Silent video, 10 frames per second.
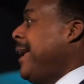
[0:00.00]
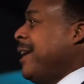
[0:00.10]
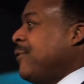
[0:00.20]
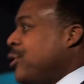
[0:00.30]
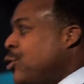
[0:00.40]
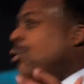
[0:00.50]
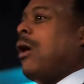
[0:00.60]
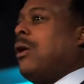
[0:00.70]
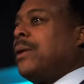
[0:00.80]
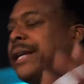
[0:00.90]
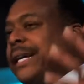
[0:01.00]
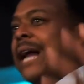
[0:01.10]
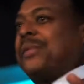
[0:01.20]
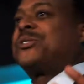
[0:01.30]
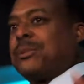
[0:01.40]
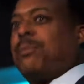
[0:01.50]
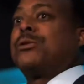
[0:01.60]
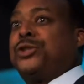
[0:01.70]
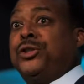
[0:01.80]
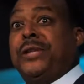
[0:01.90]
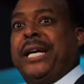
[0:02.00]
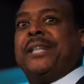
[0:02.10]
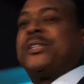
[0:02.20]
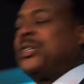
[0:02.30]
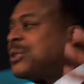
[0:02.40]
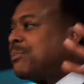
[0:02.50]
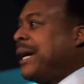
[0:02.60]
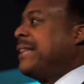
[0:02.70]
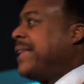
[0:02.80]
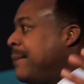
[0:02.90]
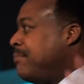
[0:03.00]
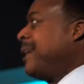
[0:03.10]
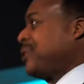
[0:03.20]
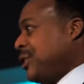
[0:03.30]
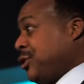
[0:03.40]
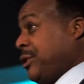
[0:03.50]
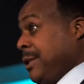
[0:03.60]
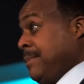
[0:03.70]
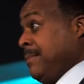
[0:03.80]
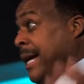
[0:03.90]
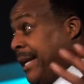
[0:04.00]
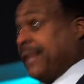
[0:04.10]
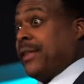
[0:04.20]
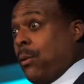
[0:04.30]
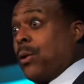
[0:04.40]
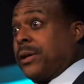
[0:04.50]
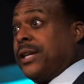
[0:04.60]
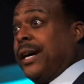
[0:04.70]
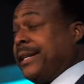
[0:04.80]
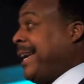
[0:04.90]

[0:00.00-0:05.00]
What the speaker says: if you all got the support you needed to spread that message and get the work done.